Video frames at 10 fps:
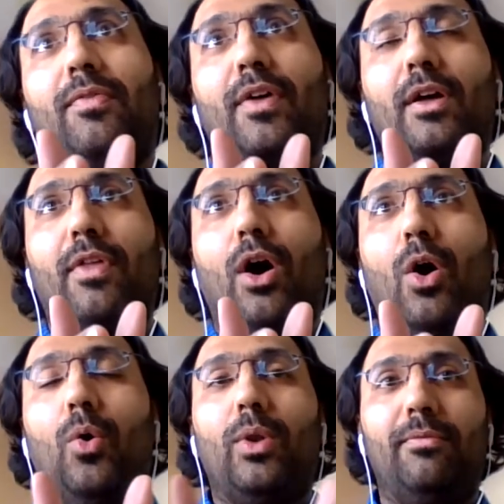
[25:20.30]
The
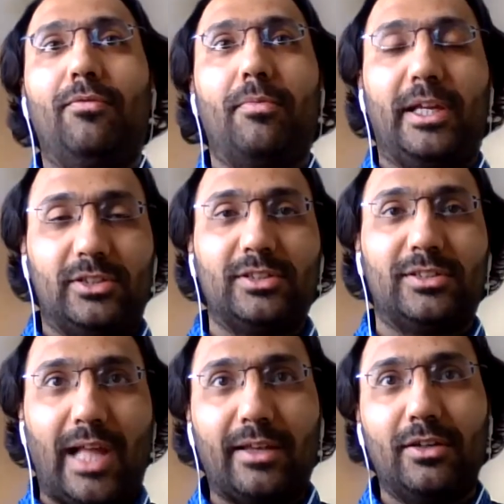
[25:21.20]
whole information
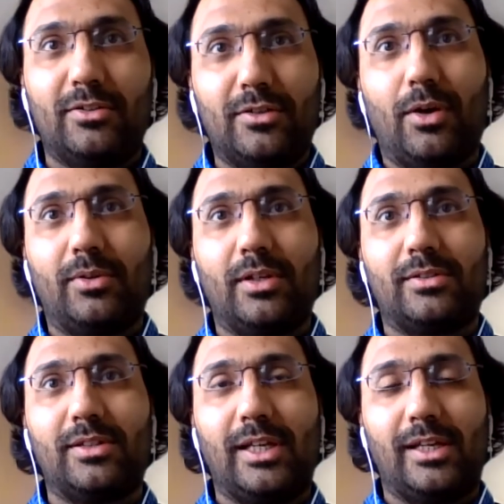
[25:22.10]
standards
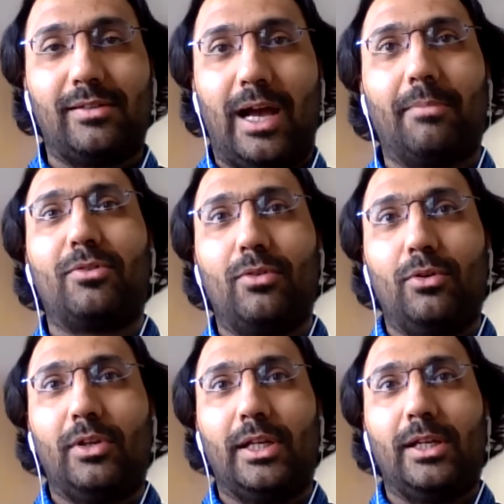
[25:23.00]
notice is
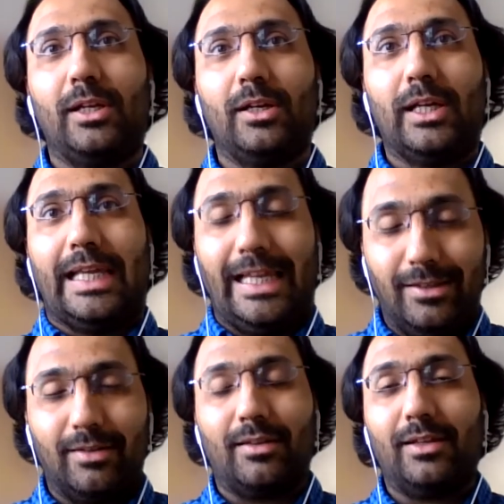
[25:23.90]
absolutely key
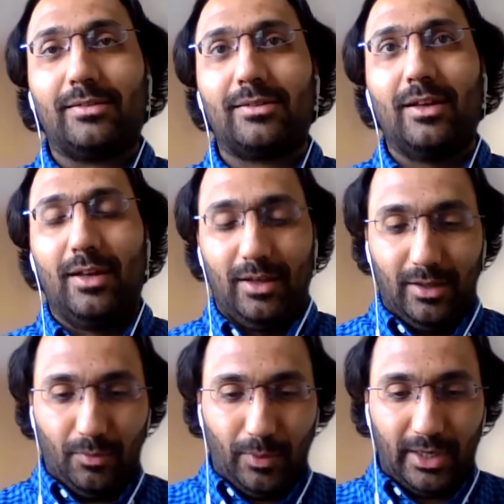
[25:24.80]
to this,
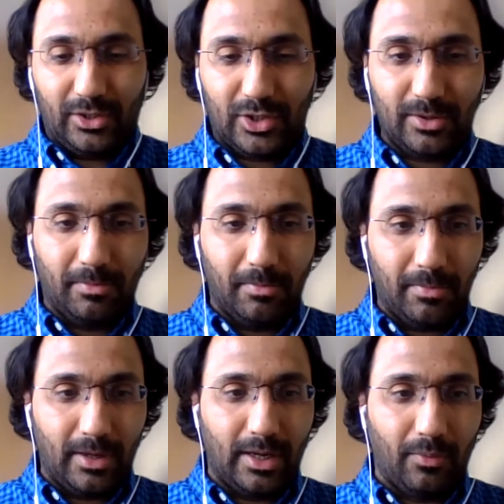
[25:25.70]
which
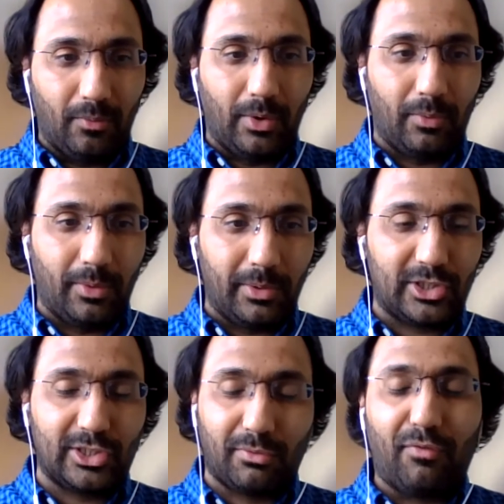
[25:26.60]

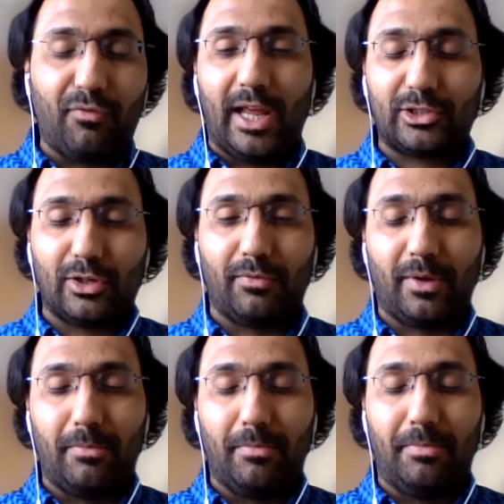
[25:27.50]
is a reflection of
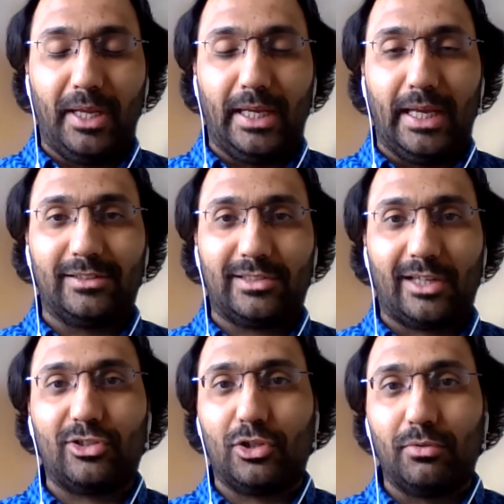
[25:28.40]
it being a
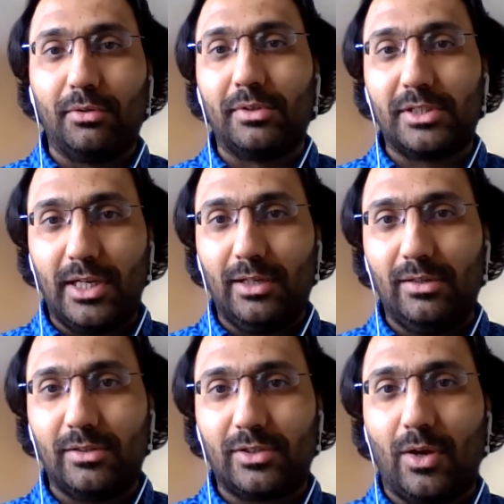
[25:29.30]
statutory
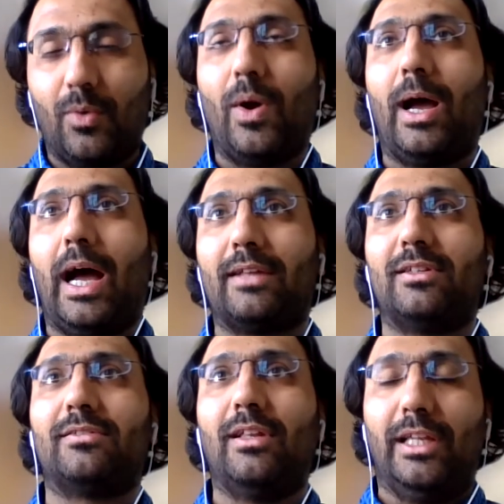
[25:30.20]
return. So as
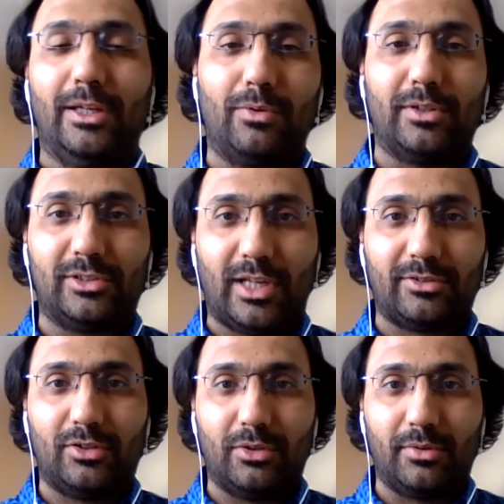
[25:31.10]
it's a legal and
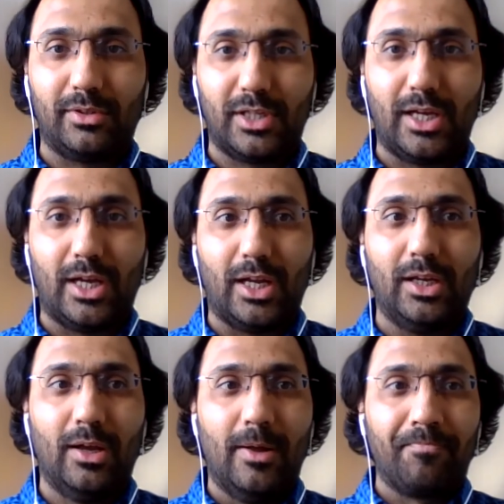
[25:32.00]
statutory return